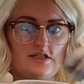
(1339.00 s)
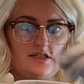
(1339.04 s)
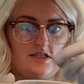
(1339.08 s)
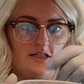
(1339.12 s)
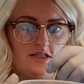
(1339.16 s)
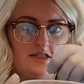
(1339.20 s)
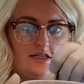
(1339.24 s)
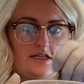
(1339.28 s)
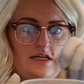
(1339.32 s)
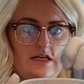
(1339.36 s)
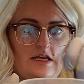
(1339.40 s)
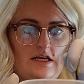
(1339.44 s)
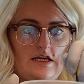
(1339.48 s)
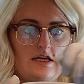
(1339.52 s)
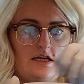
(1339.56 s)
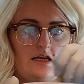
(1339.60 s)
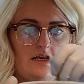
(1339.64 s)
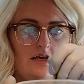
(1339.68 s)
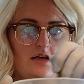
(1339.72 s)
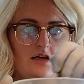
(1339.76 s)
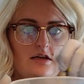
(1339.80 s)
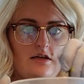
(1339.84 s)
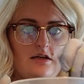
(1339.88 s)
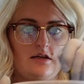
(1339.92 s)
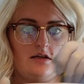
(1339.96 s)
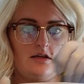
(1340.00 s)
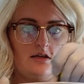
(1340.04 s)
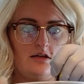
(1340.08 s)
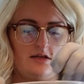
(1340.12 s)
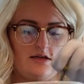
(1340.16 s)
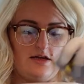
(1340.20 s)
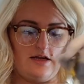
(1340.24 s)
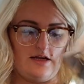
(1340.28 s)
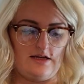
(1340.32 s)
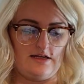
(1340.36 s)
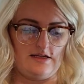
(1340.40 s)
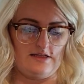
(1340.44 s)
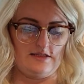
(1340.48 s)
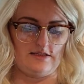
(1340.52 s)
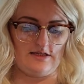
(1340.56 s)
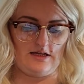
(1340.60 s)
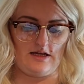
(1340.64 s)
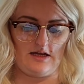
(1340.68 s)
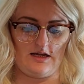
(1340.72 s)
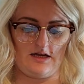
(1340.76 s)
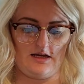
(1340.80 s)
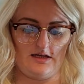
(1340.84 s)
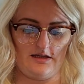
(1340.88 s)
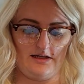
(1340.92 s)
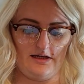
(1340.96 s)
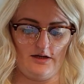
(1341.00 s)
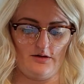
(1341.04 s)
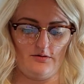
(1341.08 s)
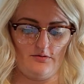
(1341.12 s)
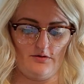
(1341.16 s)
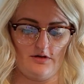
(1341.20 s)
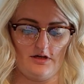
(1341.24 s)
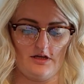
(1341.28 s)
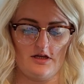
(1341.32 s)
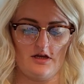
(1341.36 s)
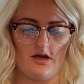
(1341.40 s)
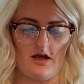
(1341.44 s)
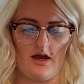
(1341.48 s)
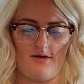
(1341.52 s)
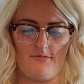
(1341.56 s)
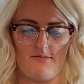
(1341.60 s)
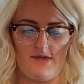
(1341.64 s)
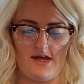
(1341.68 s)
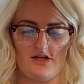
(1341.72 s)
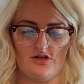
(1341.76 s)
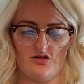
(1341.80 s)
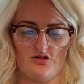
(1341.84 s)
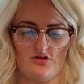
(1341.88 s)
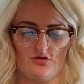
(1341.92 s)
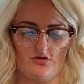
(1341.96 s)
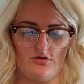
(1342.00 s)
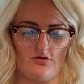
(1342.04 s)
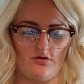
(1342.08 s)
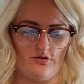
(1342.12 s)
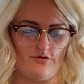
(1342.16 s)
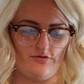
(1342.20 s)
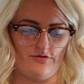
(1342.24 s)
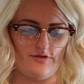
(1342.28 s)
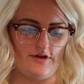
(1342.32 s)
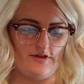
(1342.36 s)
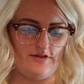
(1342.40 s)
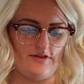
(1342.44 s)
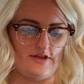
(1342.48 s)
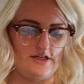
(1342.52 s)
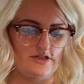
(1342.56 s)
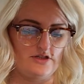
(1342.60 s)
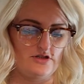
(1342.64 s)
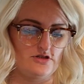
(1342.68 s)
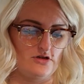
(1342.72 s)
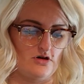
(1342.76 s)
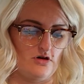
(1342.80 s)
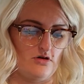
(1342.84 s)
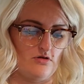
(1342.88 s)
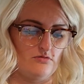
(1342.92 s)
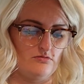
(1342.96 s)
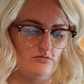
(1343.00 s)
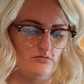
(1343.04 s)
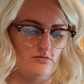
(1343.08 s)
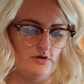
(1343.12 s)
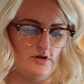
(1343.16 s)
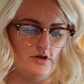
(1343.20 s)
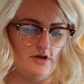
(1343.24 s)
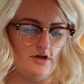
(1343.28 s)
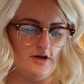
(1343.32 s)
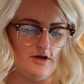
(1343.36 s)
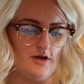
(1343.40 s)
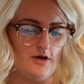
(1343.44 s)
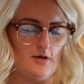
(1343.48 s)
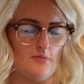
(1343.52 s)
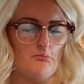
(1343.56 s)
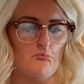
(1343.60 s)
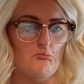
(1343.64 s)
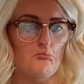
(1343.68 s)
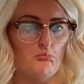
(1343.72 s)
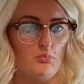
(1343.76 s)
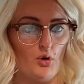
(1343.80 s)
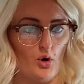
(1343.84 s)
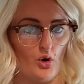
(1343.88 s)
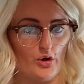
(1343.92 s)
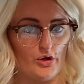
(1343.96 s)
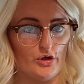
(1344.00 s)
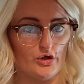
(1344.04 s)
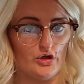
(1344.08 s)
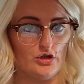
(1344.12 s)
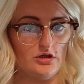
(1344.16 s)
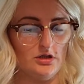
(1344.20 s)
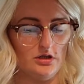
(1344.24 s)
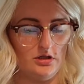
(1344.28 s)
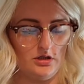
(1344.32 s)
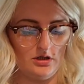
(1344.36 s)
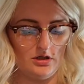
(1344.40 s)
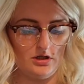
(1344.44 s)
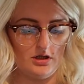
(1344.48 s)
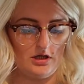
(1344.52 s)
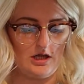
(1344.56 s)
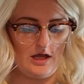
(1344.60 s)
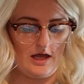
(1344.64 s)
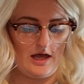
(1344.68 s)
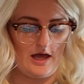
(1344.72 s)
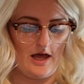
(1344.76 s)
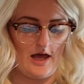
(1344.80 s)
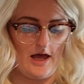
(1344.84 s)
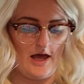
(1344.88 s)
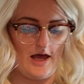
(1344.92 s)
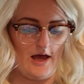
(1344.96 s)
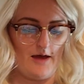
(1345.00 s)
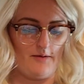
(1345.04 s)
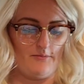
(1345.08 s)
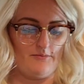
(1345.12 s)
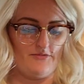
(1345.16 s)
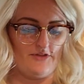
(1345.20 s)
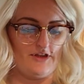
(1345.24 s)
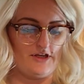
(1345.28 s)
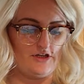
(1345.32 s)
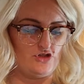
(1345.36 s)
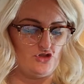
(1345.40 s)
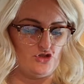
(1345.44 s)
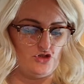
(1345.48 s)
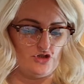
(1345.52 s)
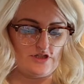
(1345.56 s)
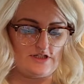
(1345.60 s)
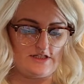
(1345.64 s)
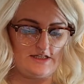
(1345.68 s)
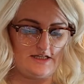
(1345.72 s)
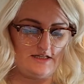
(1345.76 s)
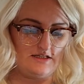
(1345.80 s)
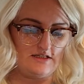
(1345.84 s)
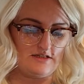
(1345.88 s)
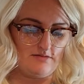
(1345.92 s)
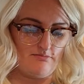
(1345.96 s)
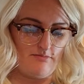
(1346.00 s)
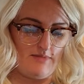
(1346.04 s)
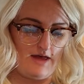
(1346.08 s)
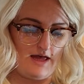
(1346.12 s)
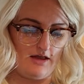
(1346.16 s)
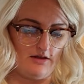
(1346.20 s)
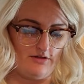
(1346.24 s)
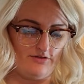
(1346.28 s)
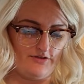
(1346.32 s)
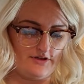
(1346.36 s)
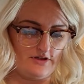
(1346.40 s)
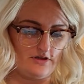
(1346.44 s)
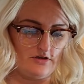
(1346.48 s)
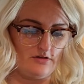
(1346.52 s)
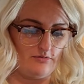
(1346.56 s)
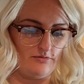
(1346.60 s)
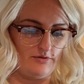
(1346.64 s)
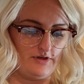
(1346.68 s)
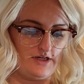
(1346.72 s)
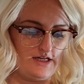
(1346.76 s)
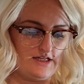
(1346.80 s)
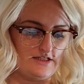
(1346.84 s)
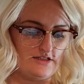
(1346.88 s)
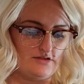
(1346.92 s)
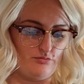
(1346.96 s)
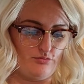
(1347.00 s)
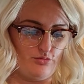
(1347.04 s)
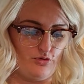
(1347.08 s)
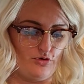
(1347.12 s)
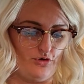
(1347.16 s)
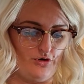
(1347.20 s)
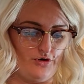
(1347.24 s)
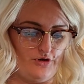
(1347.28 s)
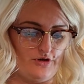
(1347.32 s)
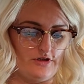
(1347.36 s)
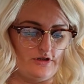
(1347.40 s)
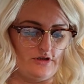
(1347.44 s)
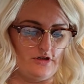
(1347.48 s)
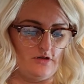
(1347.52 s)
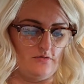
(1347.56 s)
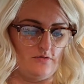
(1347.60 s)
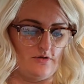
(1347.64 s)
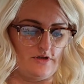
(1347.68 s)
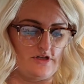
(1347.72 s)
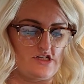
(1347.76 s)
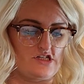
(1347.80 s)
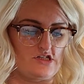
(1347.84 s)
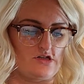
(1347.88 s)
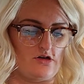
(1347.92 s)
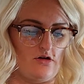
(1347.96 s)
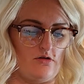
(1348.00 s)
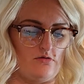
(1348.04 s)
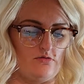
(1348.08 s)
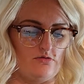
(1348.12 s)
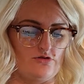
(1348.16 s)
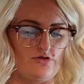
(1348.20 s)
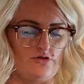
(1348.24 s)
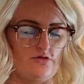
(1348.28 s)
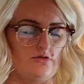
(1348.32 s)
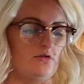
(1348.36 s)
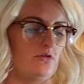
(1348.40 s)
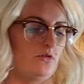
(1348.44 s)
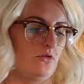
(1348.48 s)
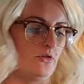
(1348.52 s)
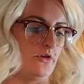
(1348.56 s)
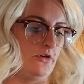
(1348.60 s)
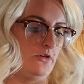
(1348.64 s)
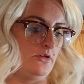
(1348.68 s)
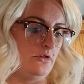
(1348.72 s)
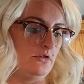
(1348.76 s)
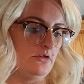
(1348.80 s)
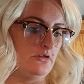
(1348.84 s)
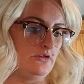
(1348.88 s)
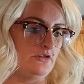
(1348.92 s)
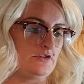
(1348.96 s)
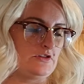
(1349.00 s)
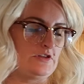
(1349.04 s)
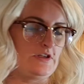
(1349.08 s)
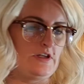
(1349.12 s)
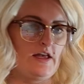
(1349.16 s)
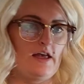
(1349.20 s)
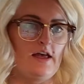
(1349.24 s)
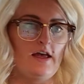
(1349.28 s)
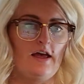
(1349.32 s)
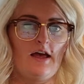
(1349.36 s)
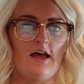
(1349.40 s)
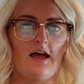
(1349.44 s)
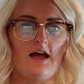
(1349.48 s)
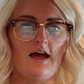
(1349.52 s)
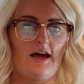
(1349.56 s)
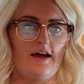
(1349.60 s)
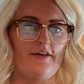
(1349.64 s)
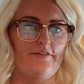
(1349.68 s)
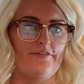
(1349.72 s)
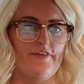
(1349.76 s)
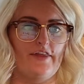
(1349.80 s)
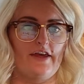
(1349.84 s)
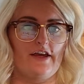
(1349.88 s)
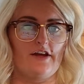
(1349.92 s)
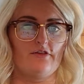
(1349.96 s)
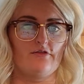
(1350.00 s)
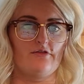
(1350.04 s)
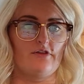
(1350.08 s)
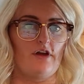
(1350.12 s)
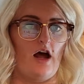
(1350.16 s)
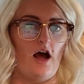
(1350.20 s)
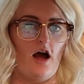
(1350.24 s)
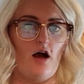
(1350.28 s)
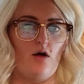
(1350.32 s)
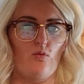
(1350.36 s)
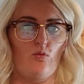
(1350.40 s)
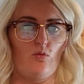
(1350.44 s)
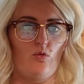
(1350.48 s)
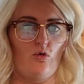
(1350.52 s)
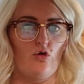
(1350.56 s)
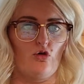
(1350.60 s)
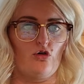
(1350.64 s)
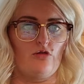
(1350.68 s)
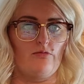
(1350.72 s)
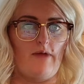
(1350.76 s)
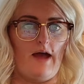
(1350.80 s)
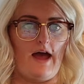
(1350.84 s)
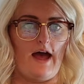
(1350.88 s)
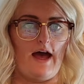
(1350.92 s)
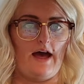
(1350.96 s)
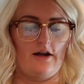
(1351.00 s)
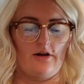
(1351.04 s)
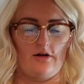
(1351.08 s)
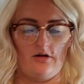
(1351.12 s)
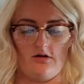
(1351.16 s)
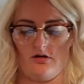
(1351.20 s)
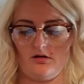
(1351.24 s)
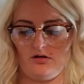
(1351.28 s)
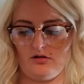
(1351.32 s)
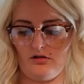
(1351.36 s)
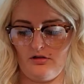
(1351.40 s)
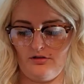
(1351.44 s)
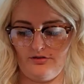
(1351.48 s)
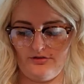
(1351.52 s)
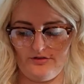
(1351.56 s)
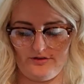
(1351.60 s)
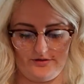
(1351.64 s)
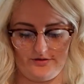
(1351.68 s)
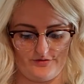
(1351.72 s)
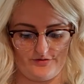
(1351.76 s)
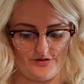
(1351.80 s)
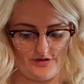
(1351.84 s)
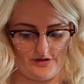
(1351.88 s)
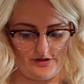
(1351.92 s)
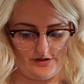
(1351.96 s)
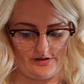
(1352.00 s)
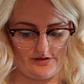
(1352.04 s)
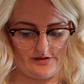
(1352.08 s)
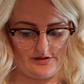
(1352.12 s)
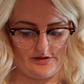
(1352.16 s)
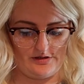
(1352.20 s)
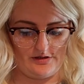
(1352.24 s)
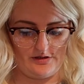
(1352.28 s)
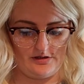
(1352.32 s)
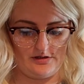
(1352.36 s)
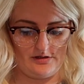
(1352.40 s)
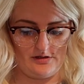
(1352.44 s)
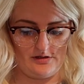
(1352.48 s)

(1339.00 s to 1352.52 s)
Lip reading: see, nice and liquidy. You gotta make sure that they don't boil. They just need to melt. They don't need to boil. You don't want to scald your oils. And they are not warm at all. They're just